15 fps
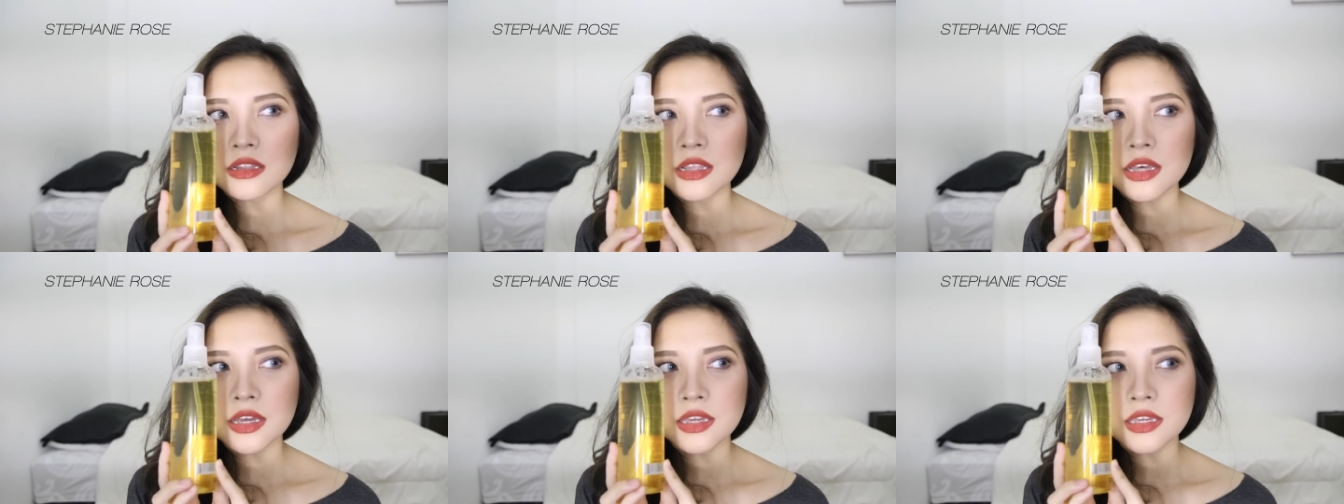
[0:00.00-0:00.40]

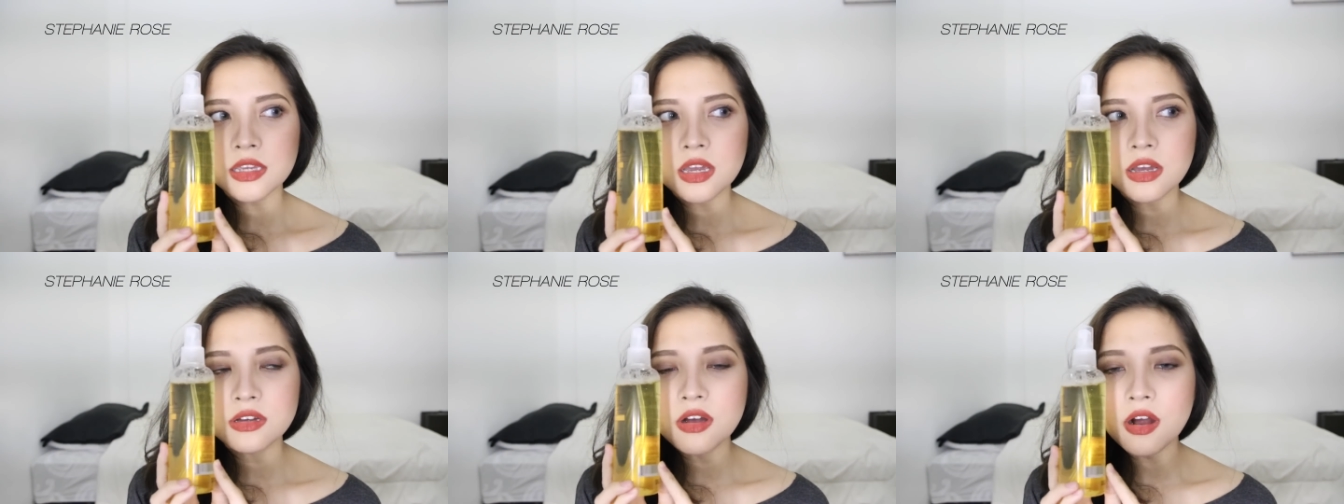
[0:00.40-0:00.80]

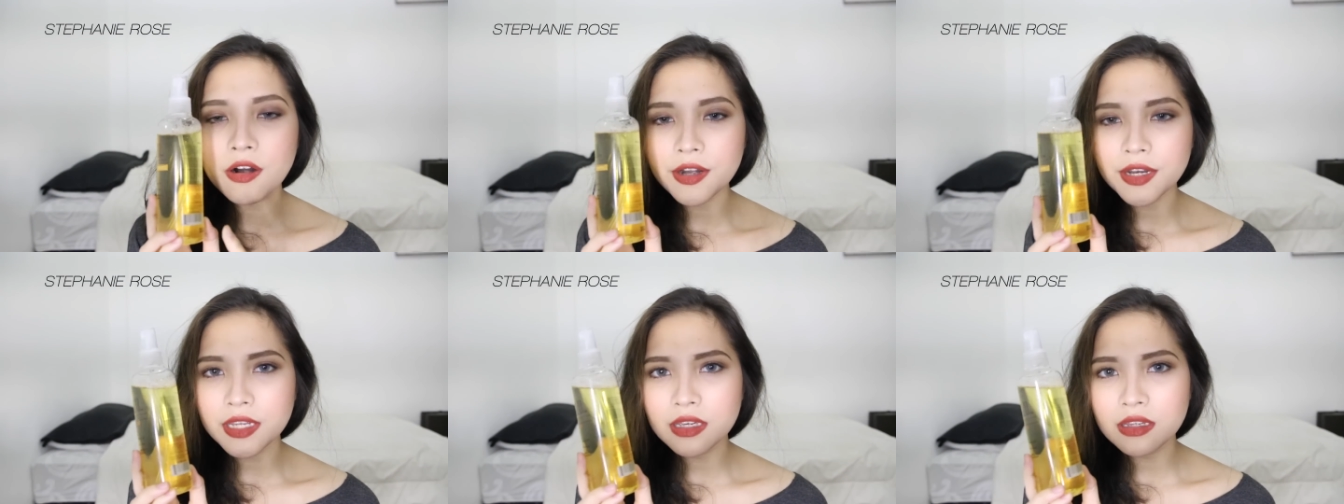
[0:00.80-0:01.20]
like
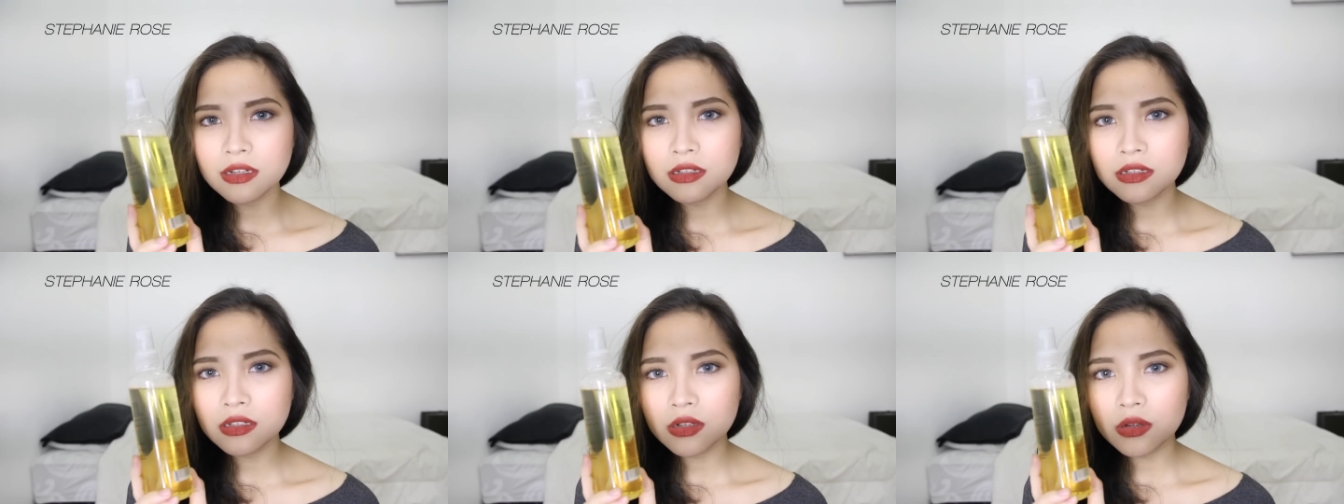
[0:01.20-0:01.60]

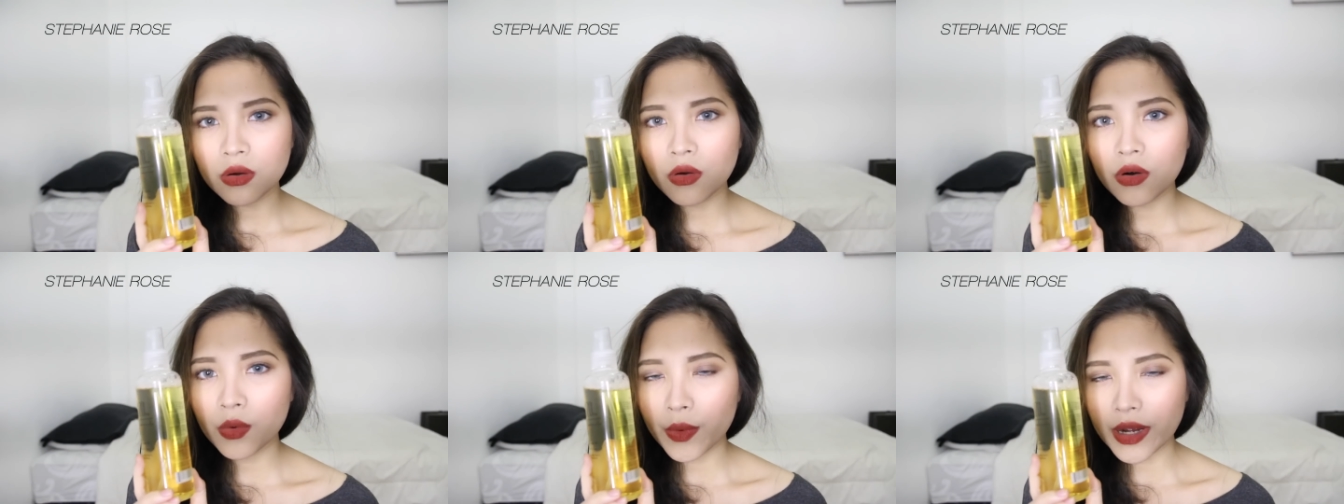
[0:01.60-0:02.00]
Guardian
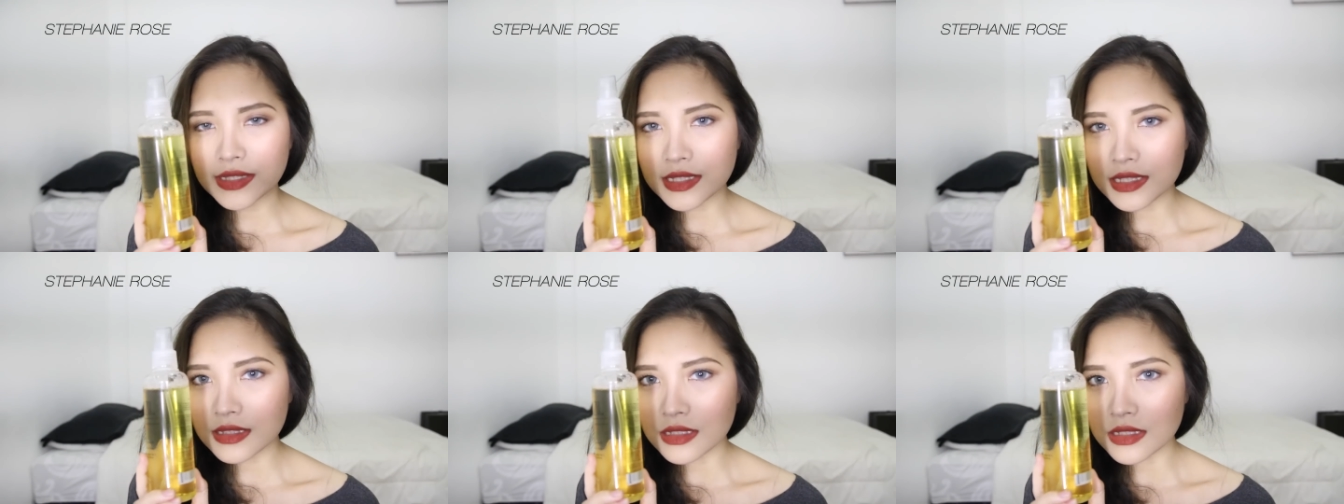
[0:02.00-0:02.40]
or
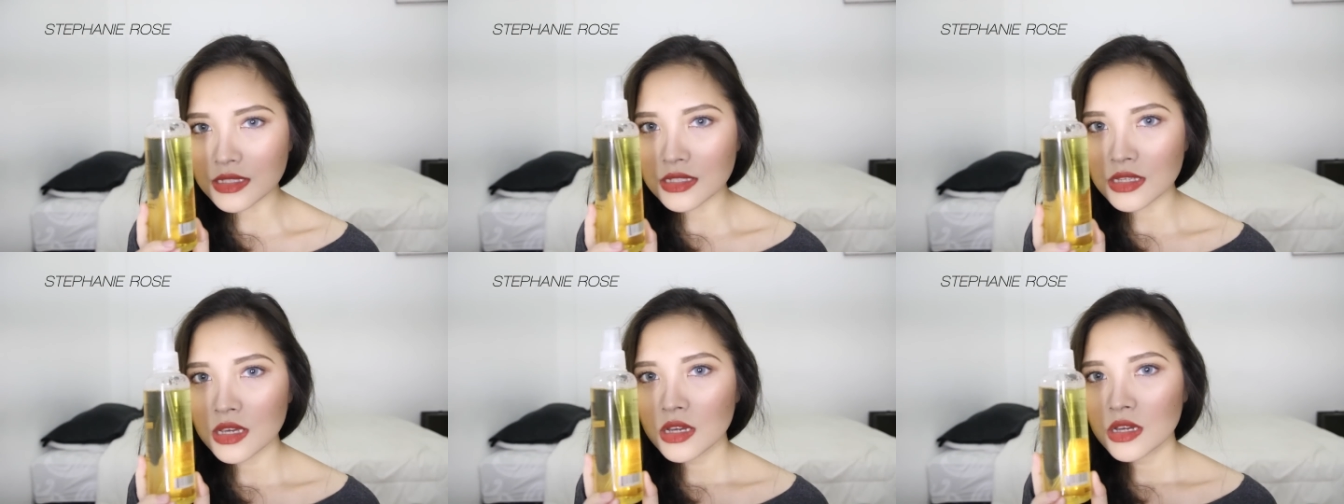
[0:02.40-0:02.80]

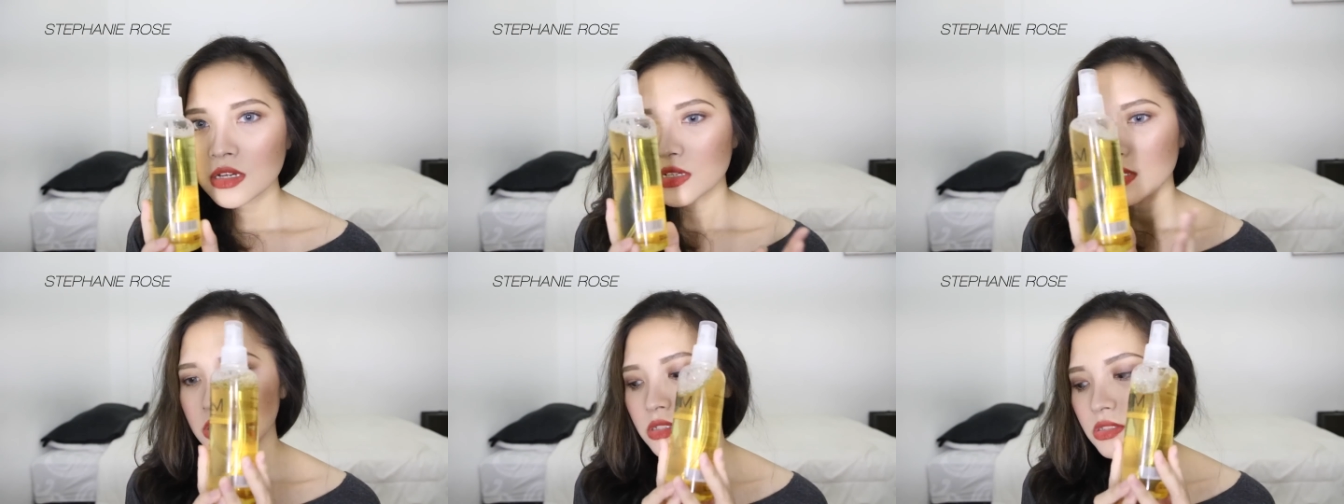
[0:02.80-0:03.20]
Watson's
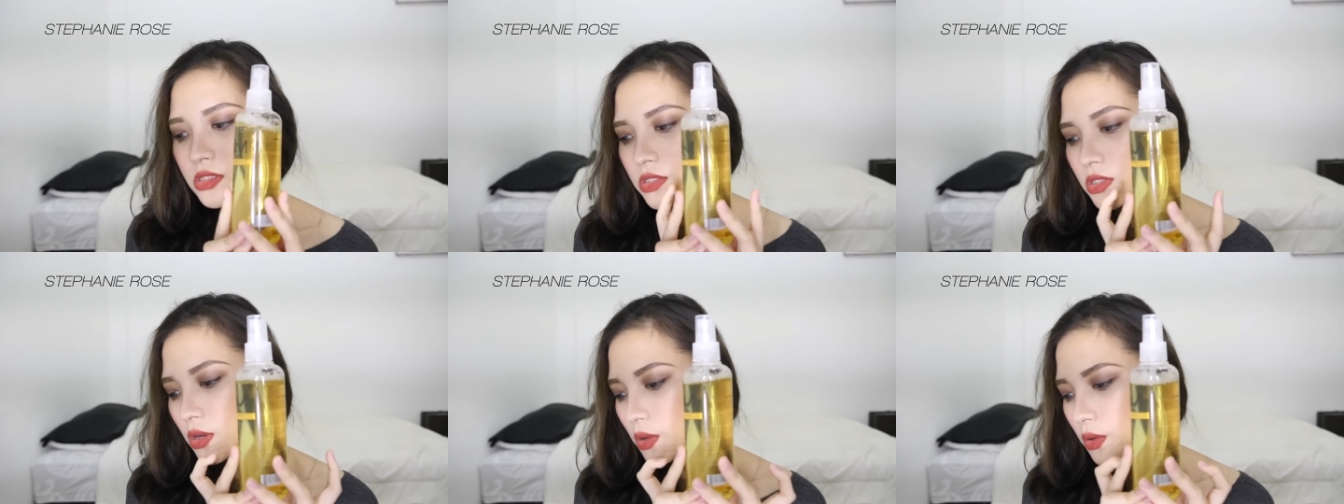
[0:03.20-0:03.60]

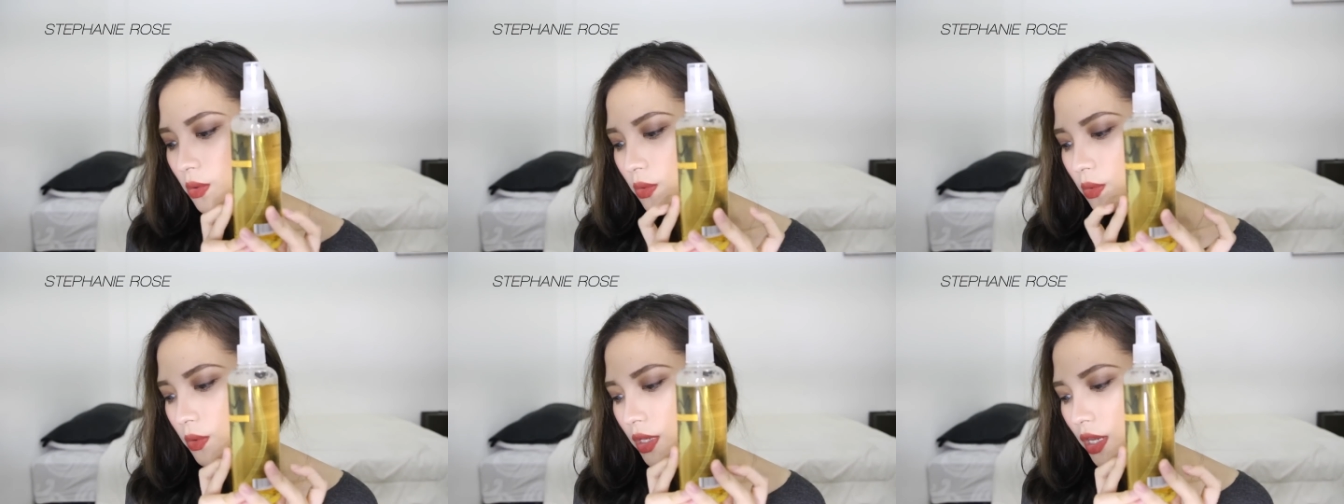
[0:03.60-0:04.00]

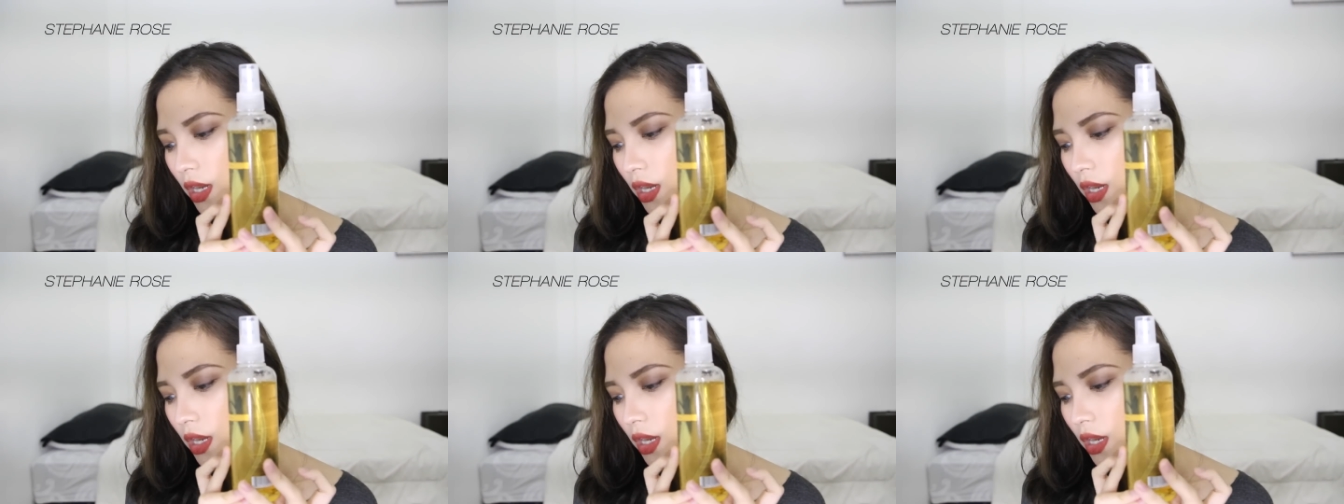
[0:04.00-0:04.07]
so